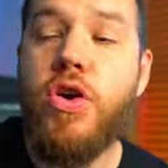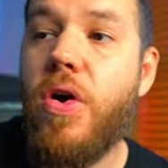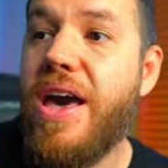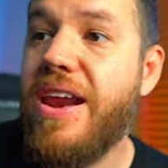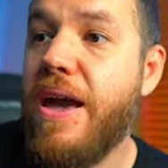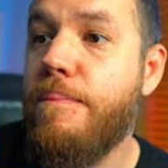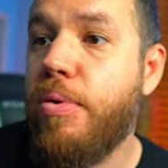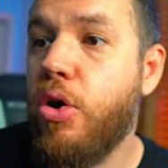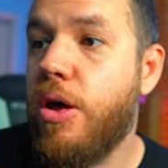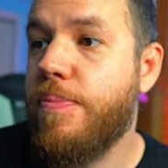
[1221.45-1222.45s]
ahead and
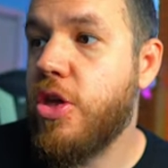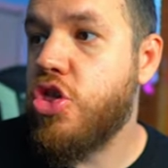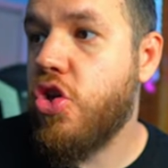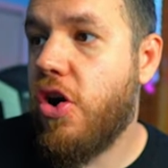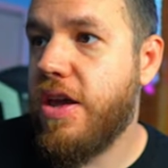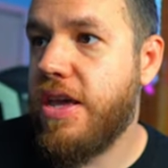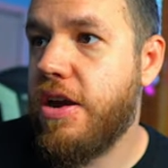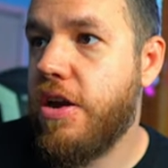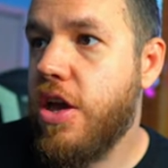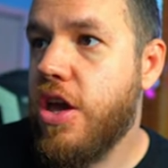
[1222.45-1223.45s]
pull up the chart
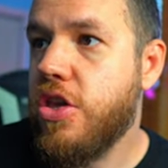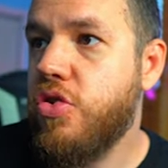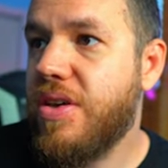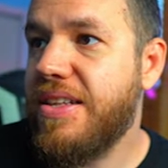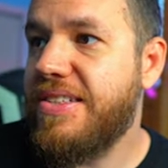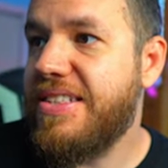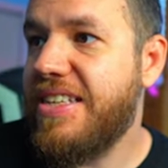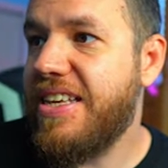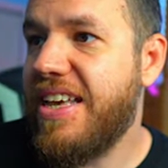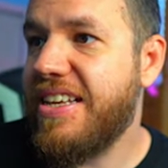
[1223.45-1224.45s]
here, you can
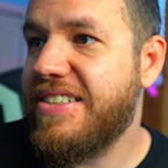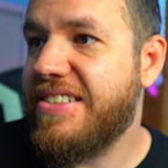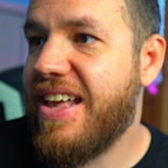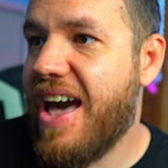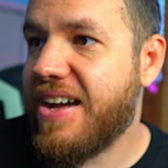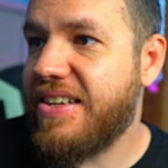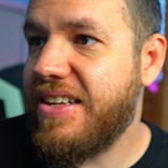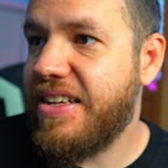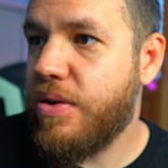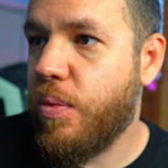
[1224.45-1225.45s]
see
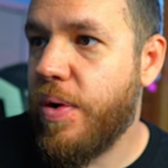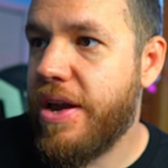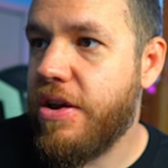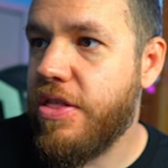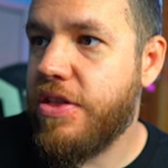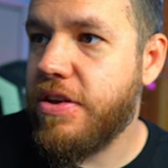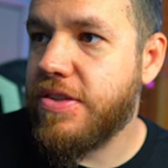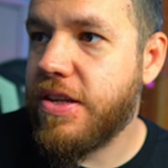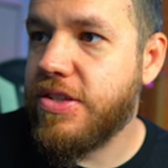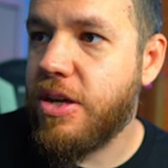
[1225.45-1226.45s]
exactly where there's
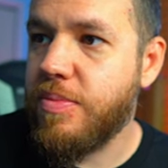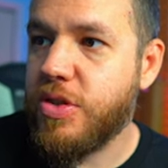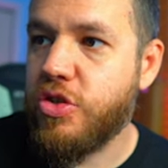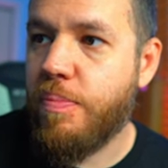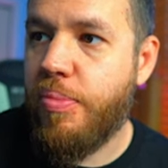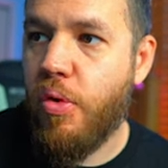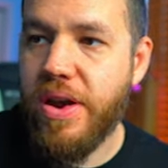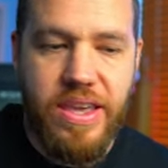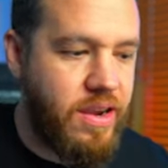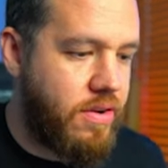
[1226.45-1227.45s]
some support
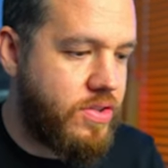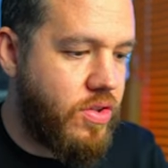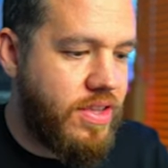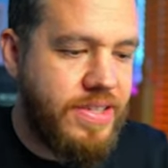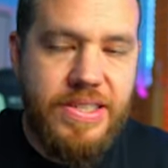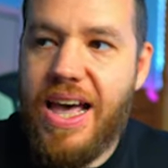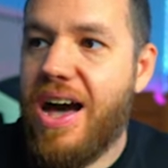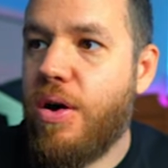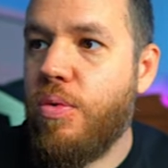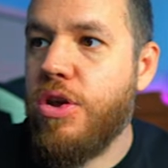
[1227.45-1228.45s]
here. So this is
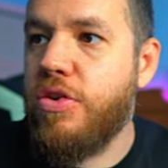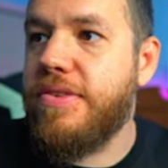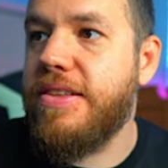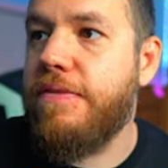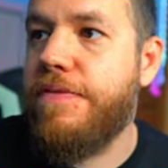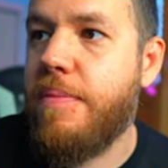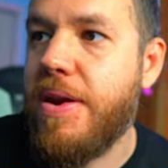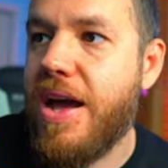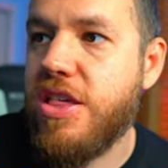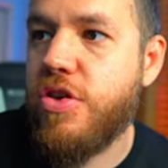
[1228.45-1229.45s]
how we're using the
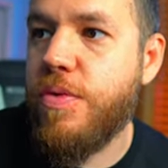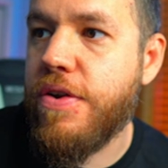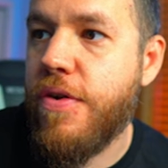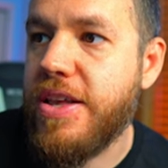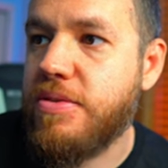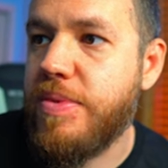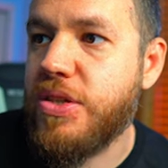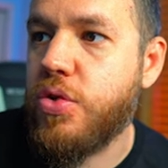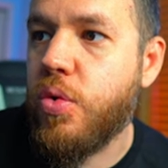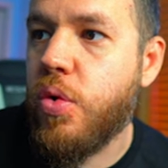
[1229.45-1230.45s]
Fibonacci retracement
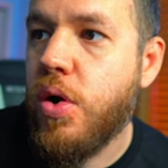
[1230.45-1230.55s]
tool